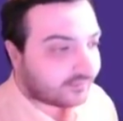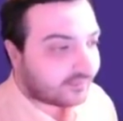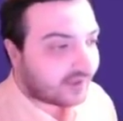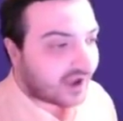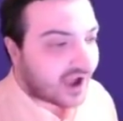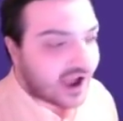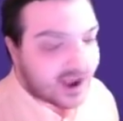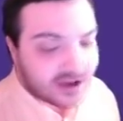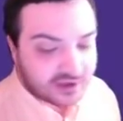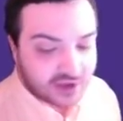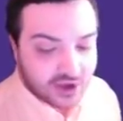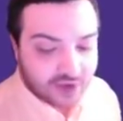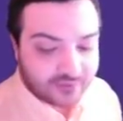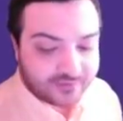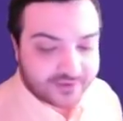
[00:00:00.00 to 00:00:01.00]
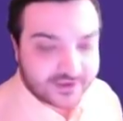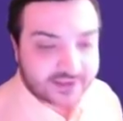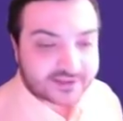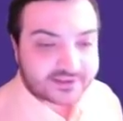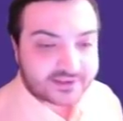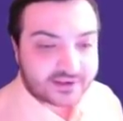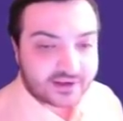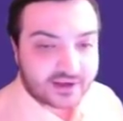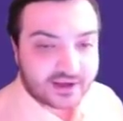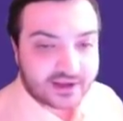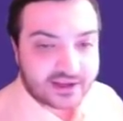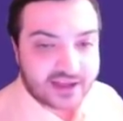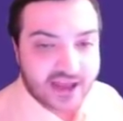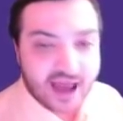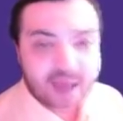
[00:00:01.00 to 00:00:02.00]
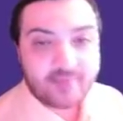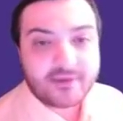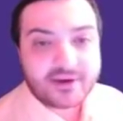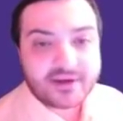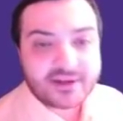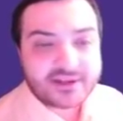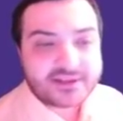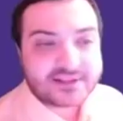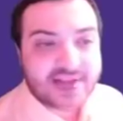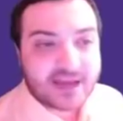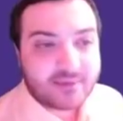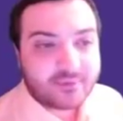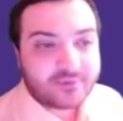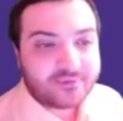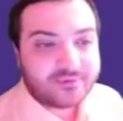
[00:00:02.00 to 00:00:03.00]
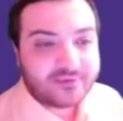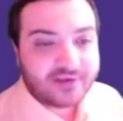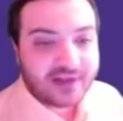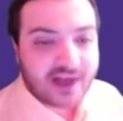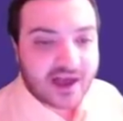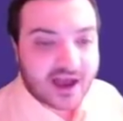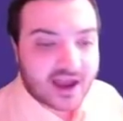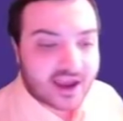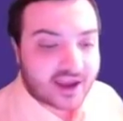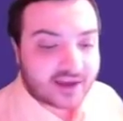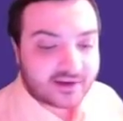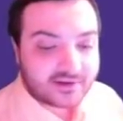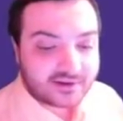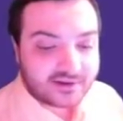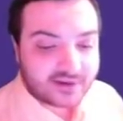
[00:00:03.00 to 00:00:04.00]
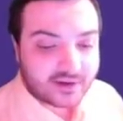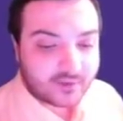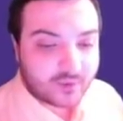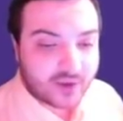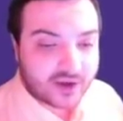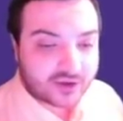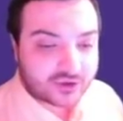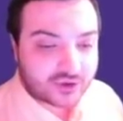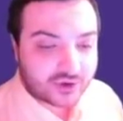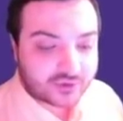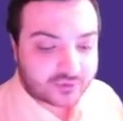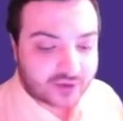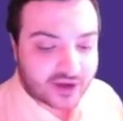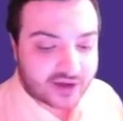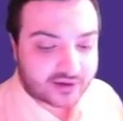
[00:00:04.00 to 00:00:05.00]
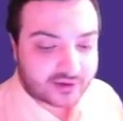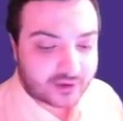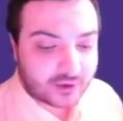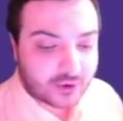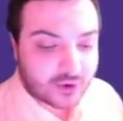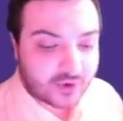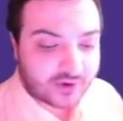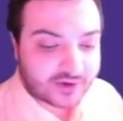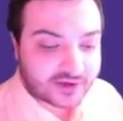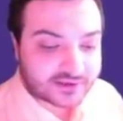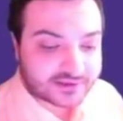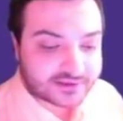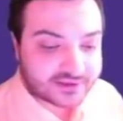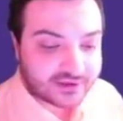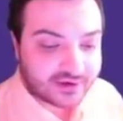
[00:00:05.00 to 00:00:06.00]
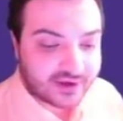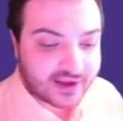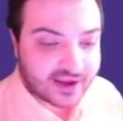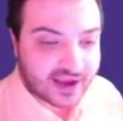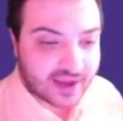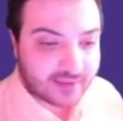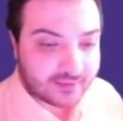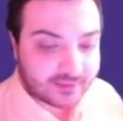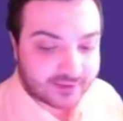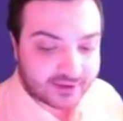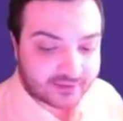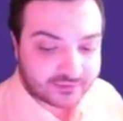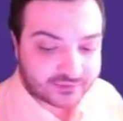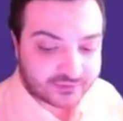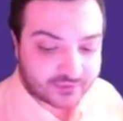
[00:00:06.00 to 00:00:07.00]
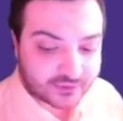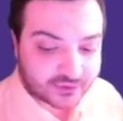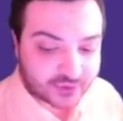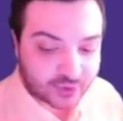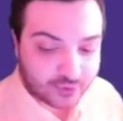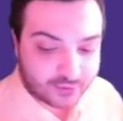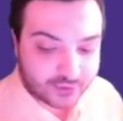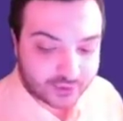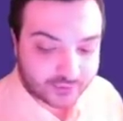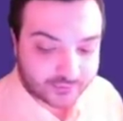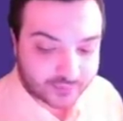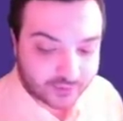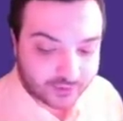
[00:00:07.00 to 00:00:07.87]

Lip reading: I love this gambit, this type of line that White chose. We can't call it necessarily a gambit, but it was so beautiful